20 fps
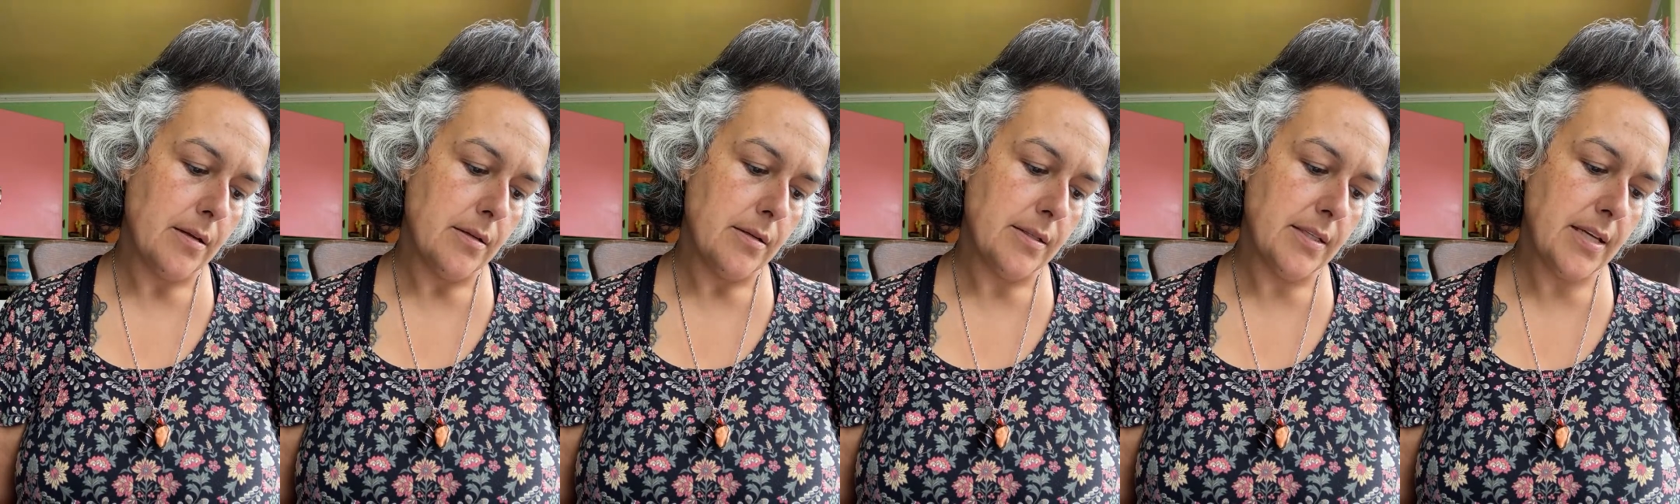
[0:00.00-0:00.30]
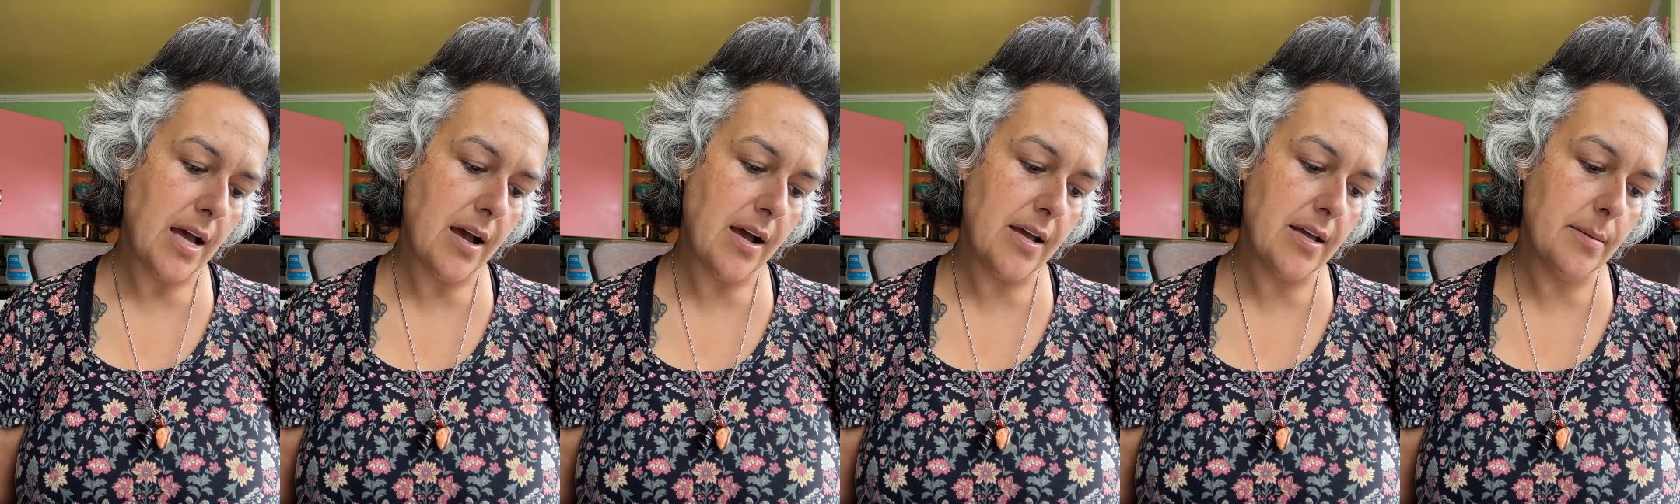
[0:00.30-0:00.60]

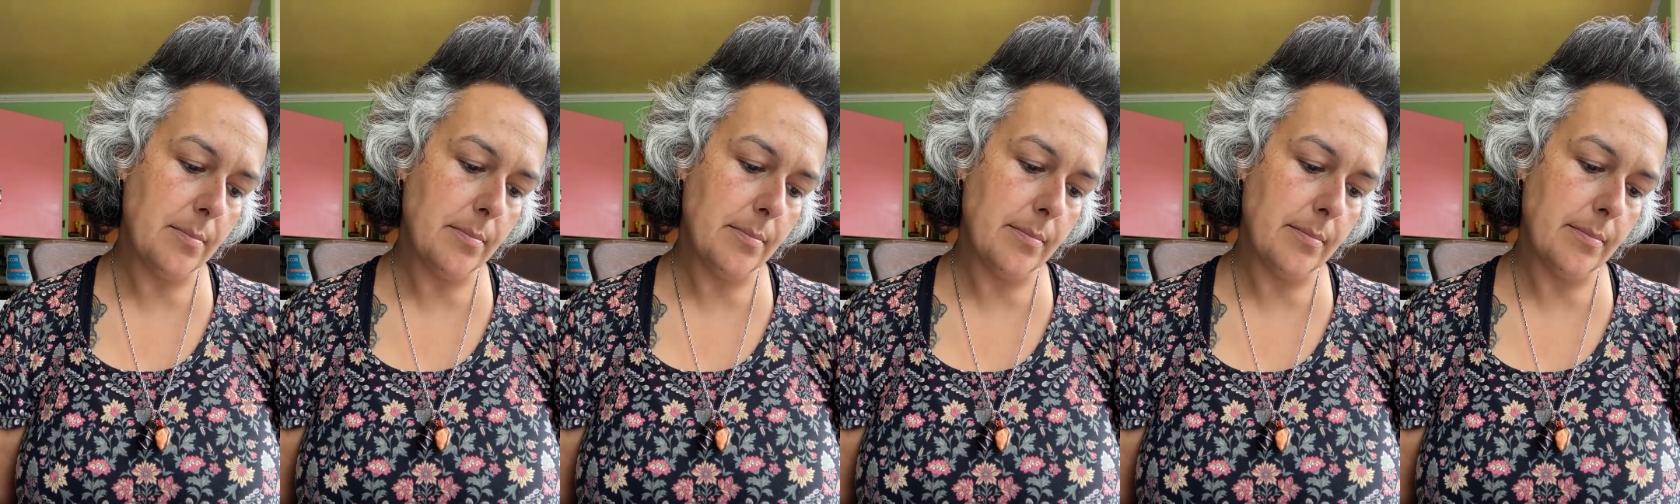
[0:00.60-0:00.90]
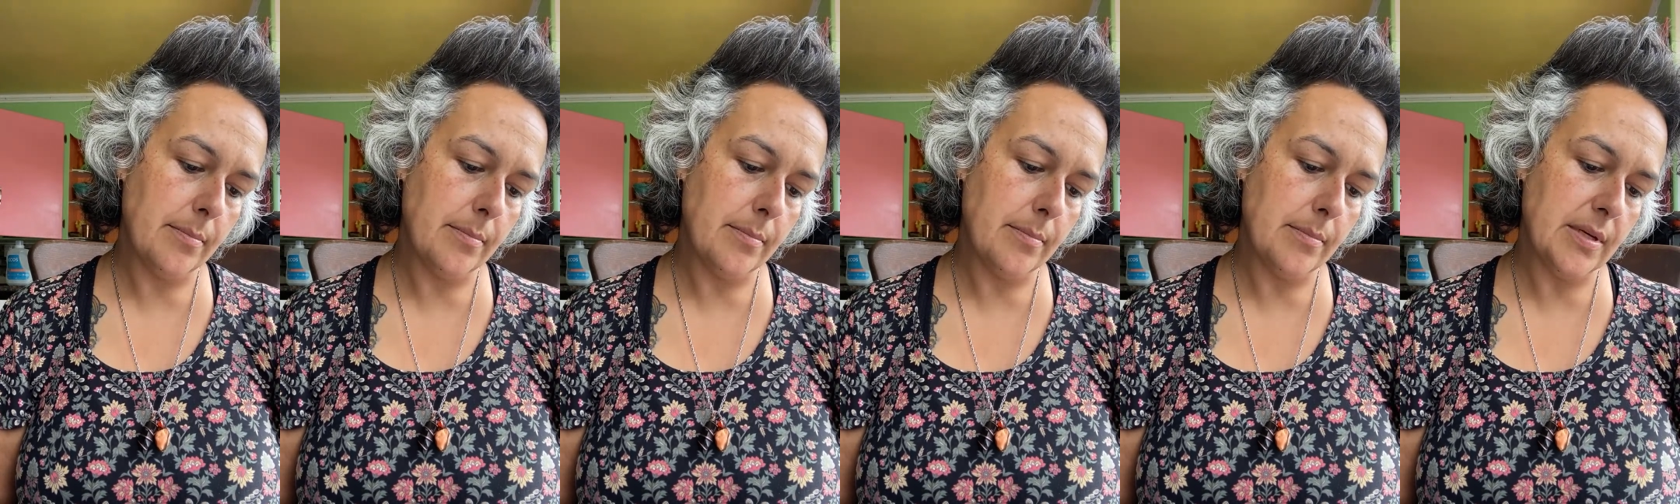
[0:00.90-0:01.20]
Time
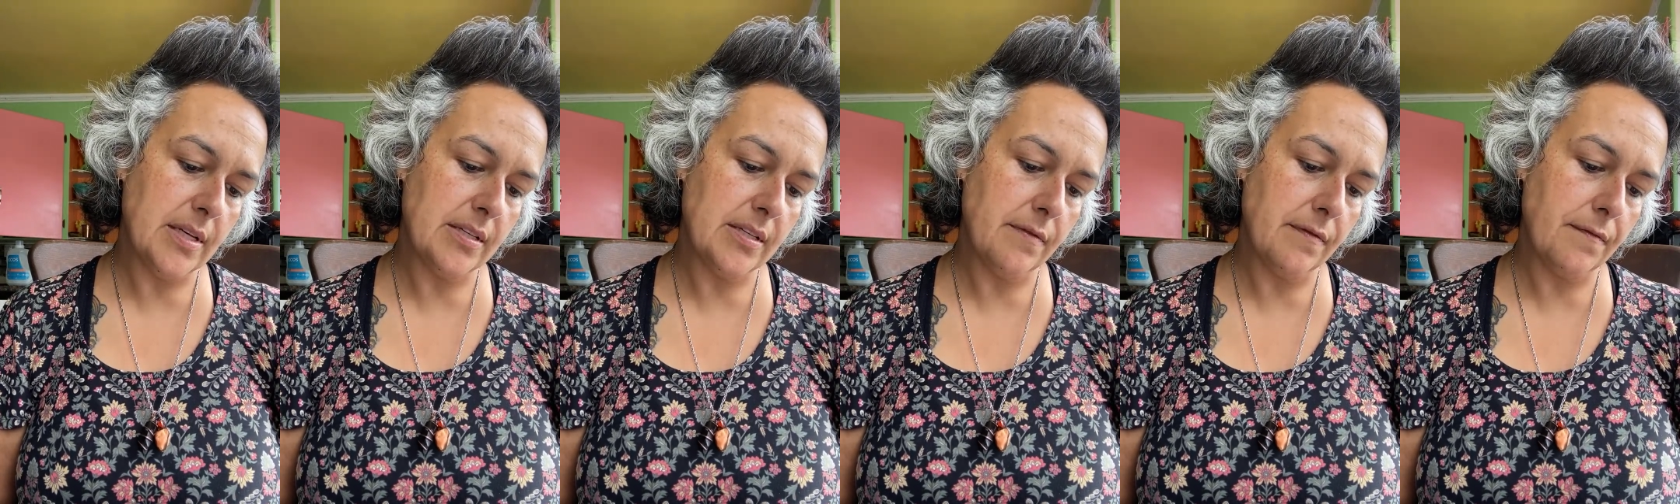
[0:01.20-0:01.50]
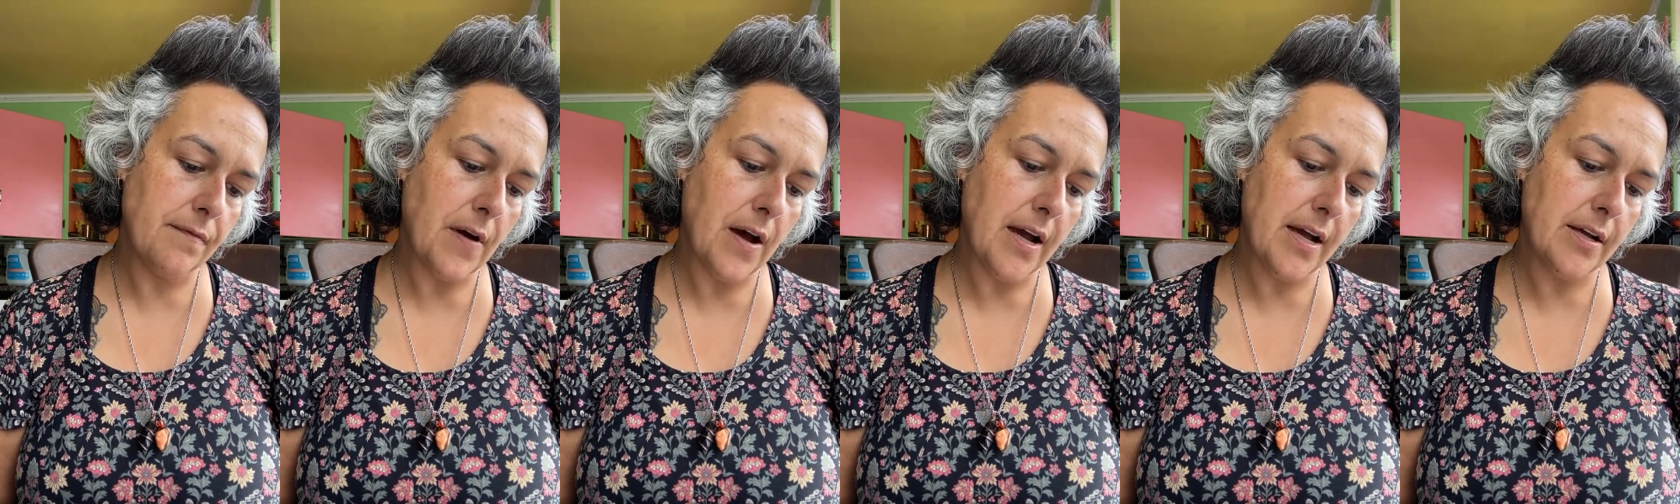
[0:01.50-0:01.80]
is a
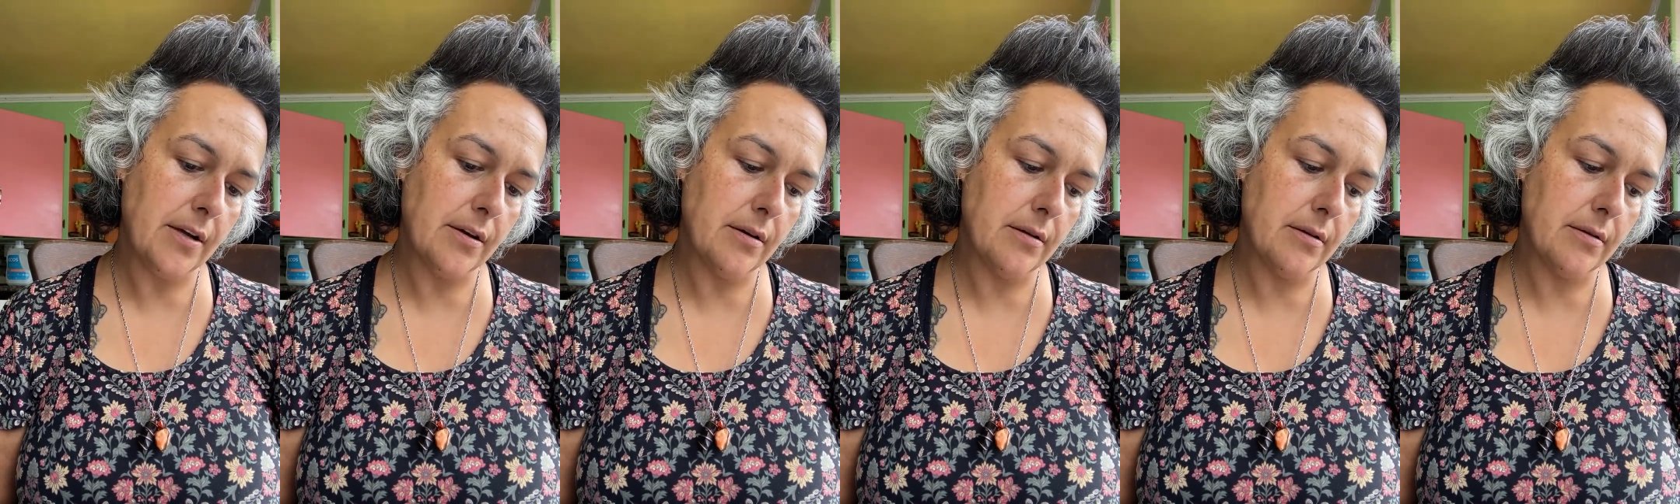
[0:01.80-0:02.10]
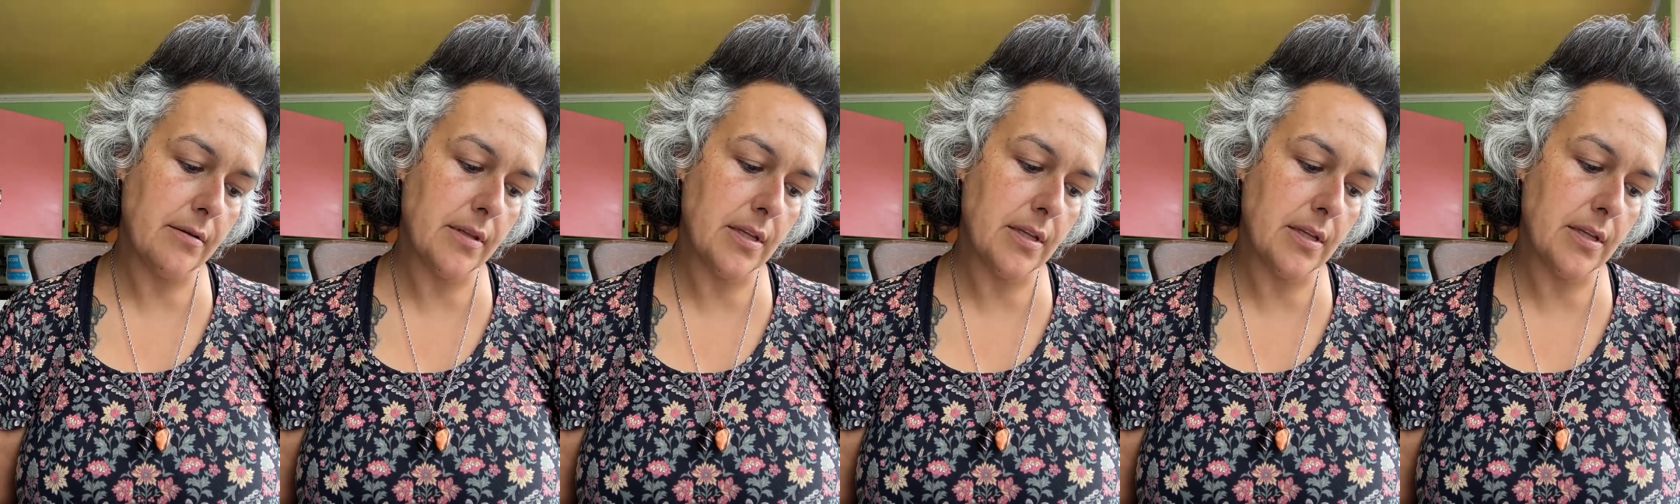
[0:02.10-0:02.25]
fire